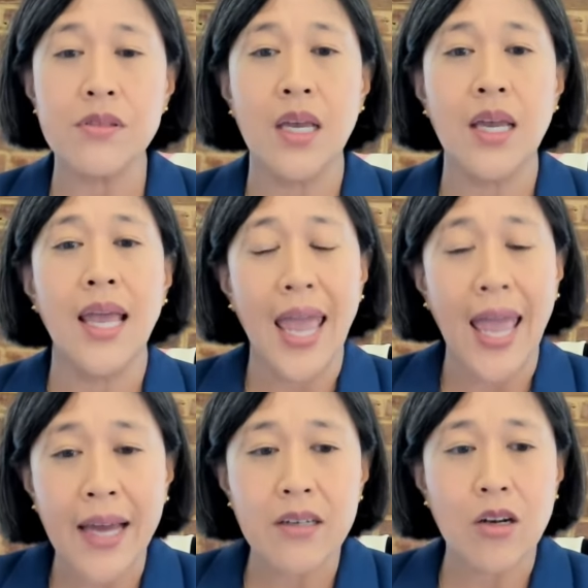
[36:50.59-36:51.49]
and our
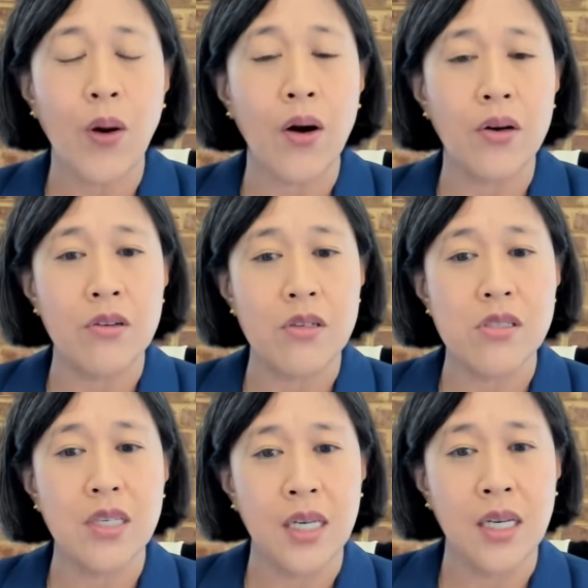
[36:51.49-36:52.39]
partners
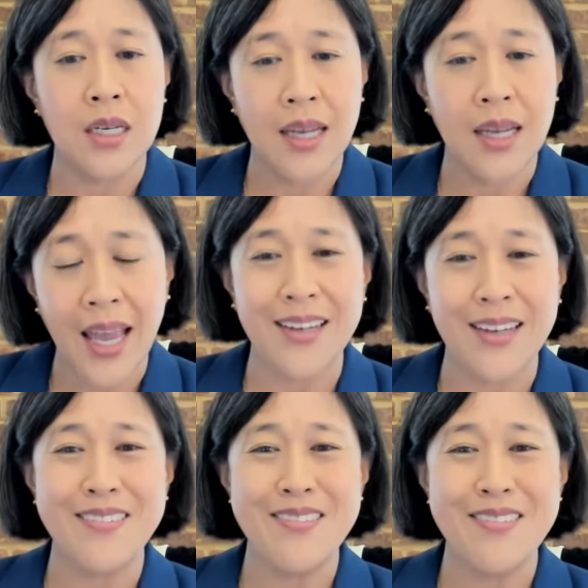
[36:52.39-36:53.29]
in Kenya
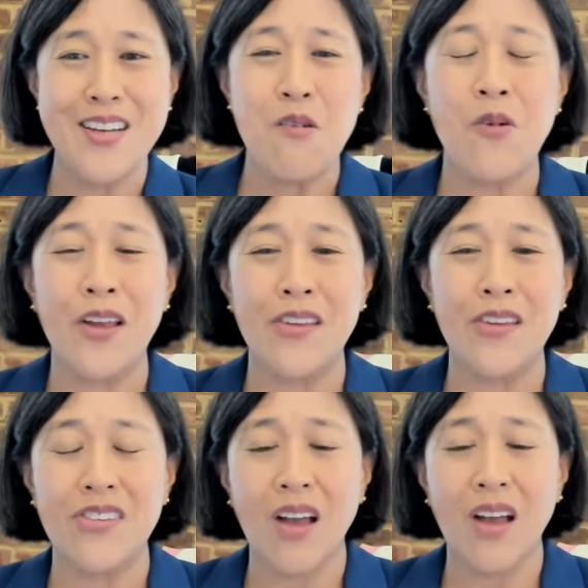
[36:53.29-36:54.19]
was
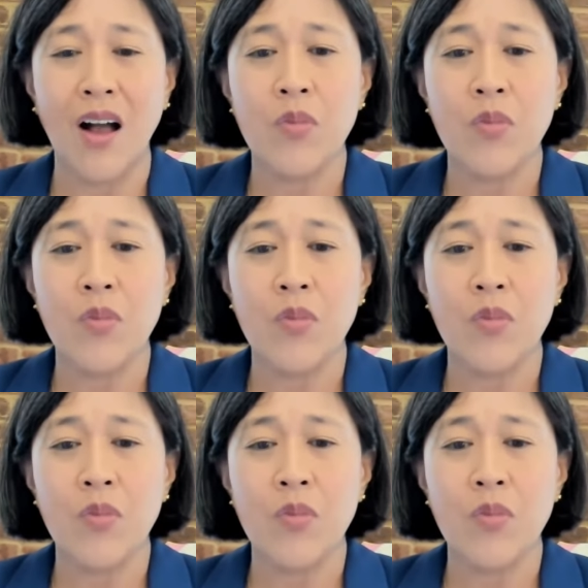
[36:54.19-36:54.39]
um,